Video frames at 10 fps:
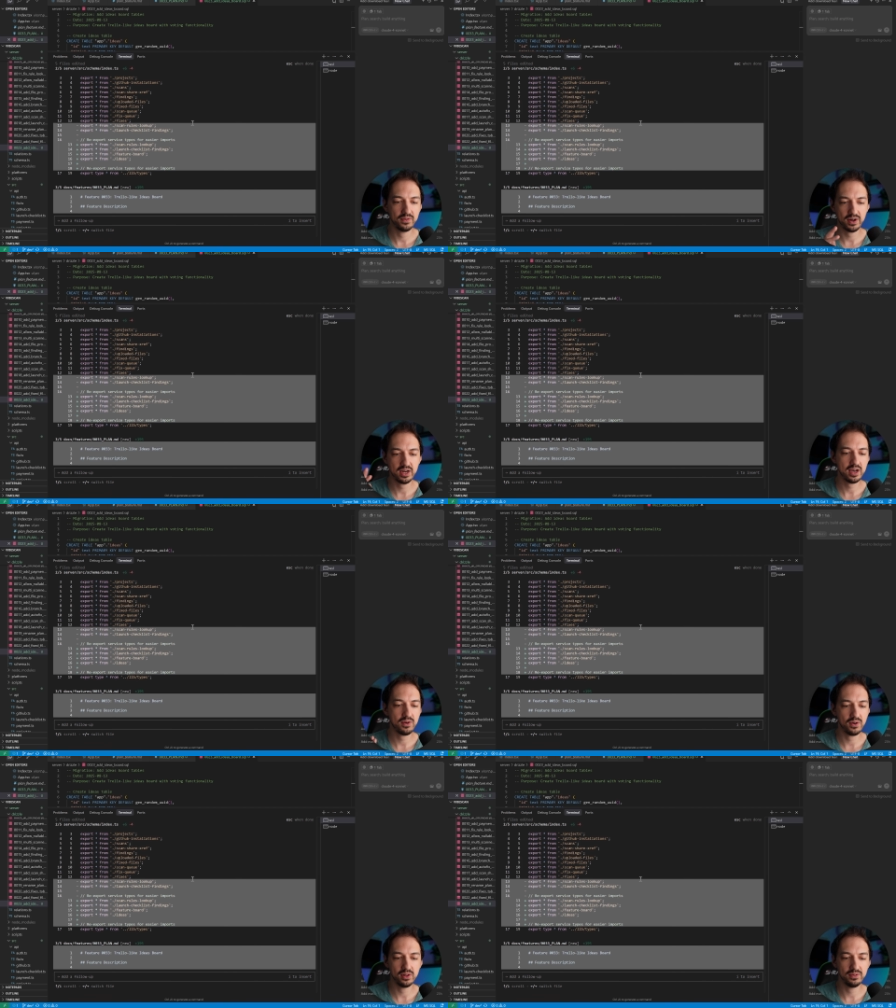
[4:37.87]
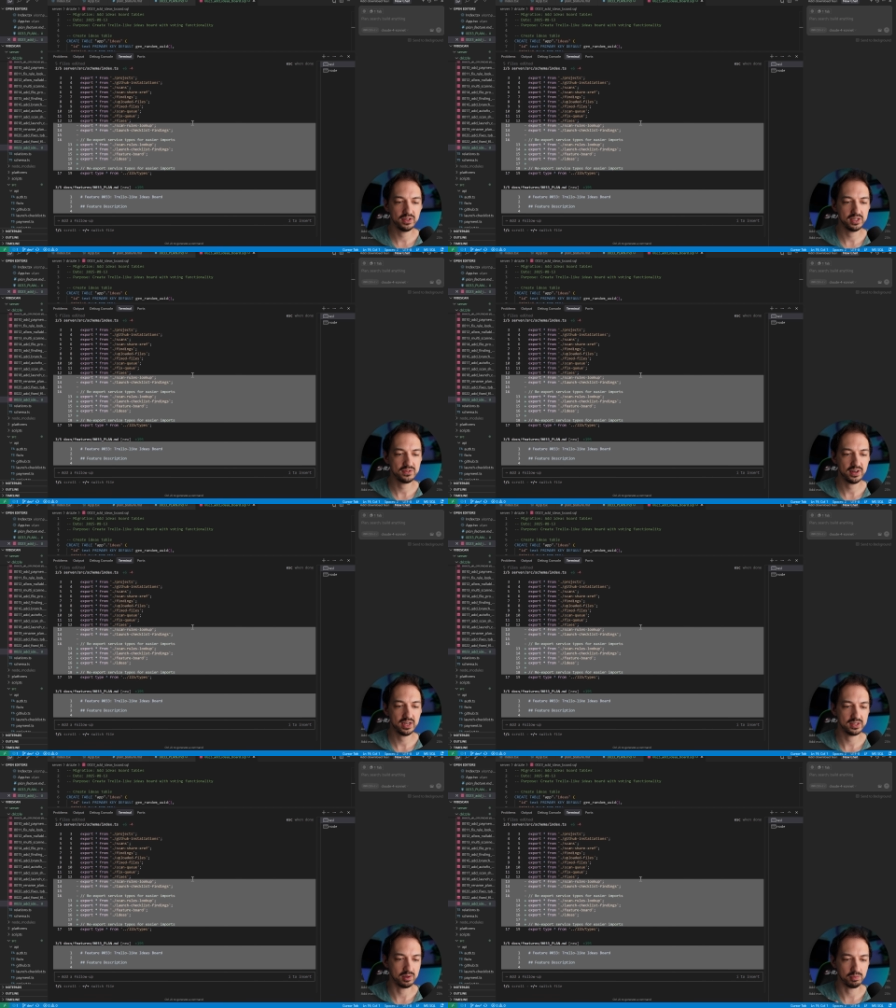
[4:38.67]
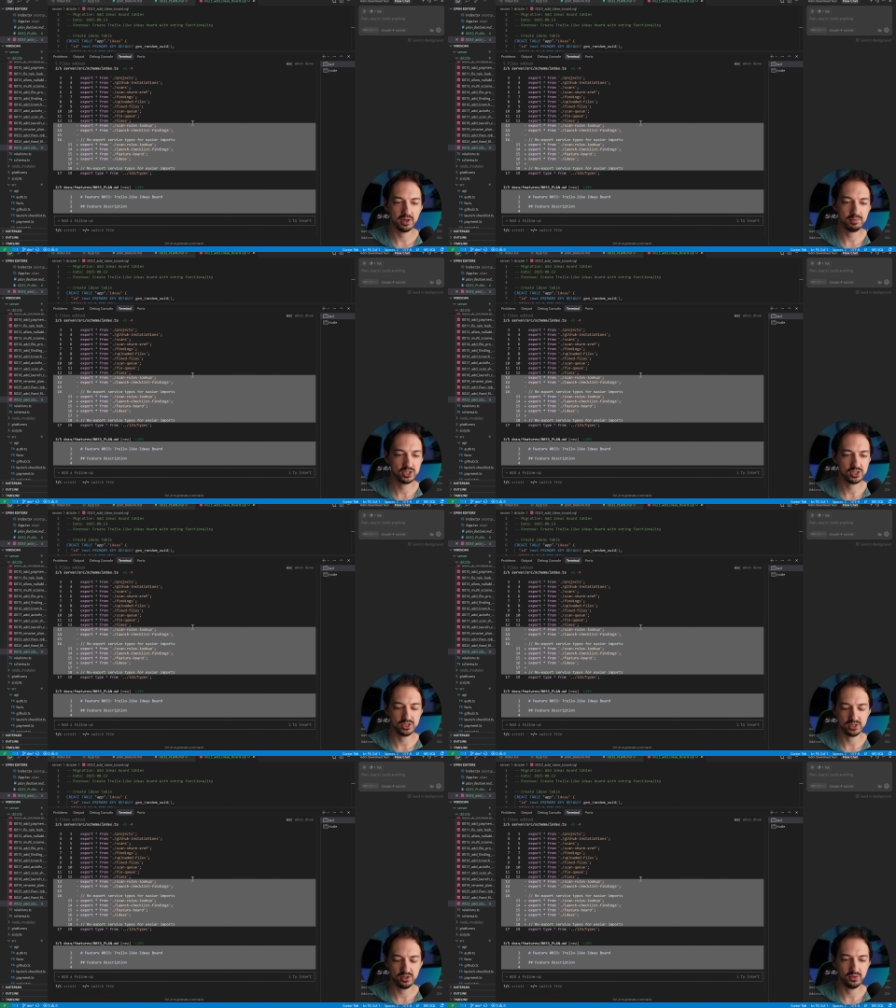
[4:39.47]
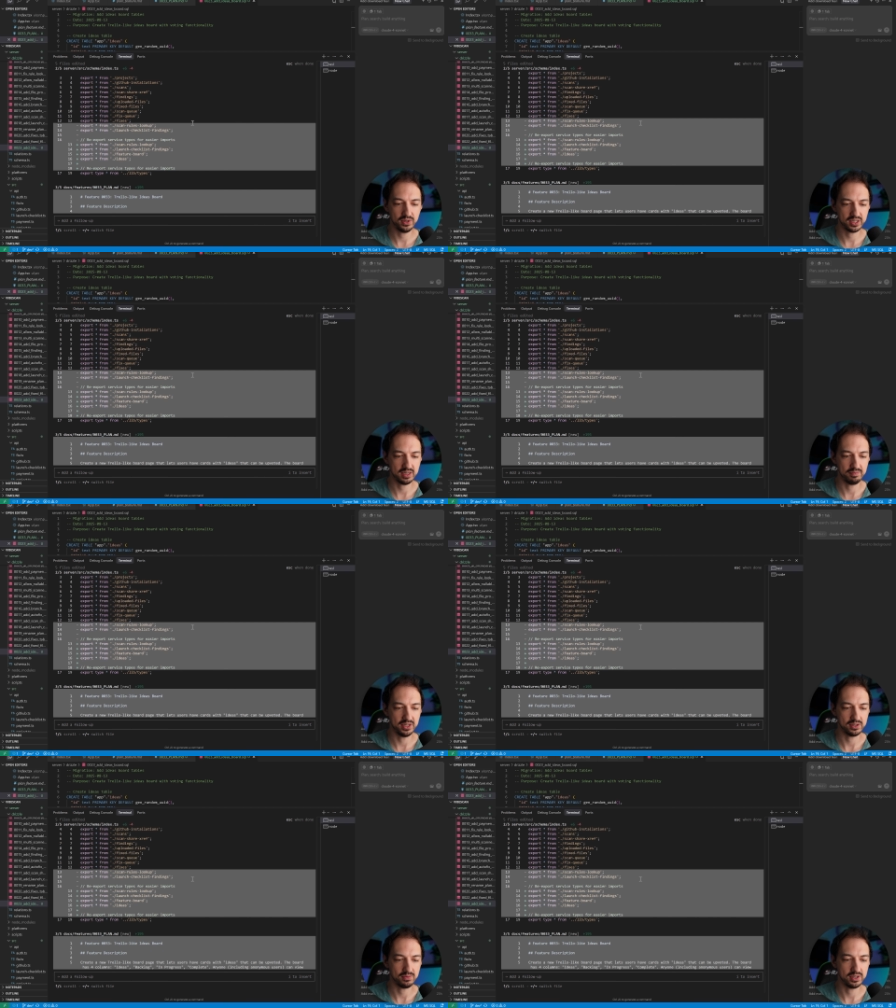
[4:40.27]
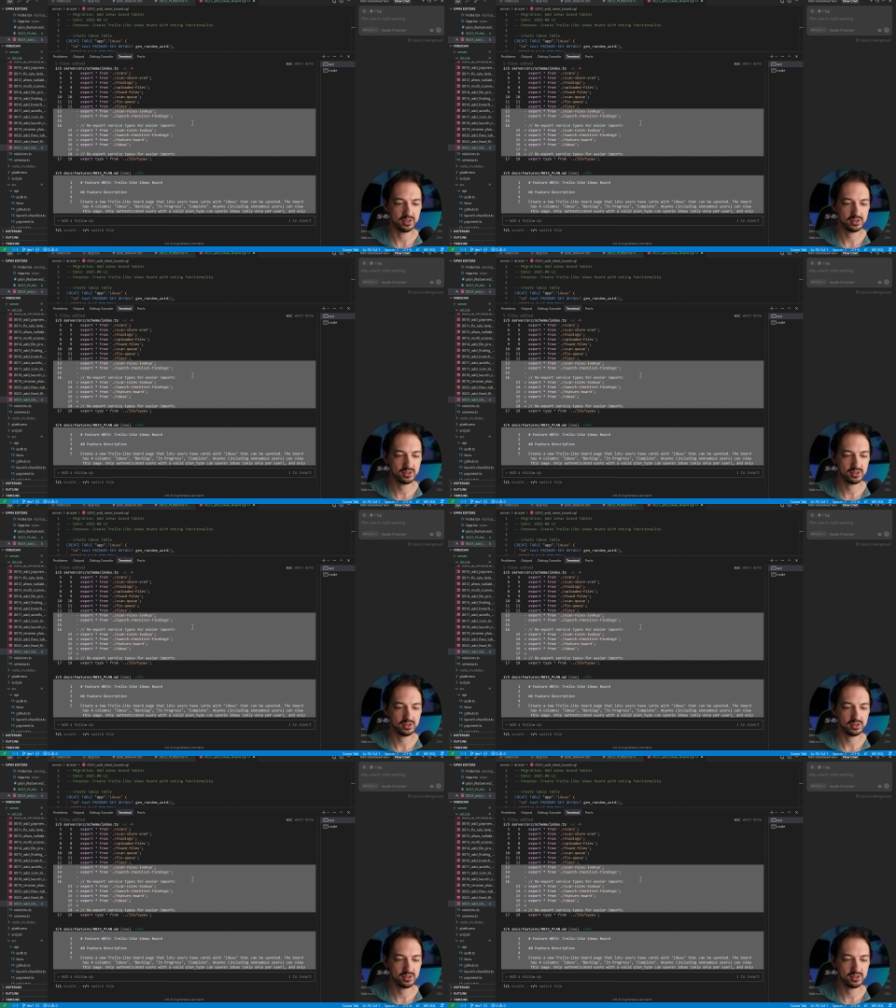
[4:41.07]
Right now all of these files are pretty much just new except this one.